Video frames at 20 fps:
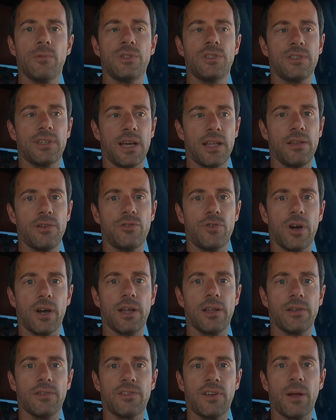We just had the
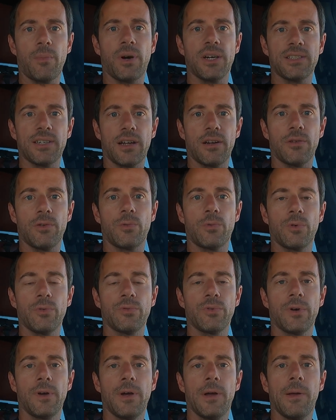truck and the side-by-side on the
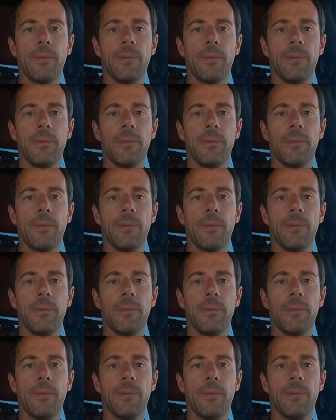roof,